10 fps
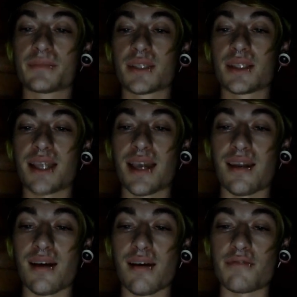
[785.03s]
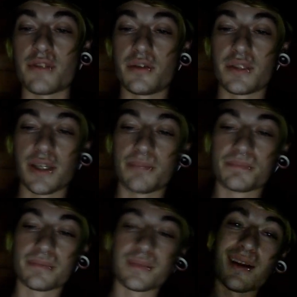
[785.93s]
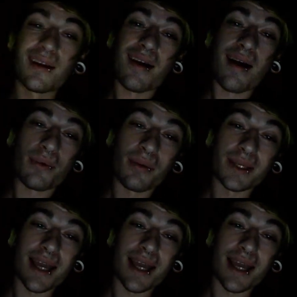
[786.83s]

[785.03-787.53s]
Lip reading: Get a life, loser. I'll probably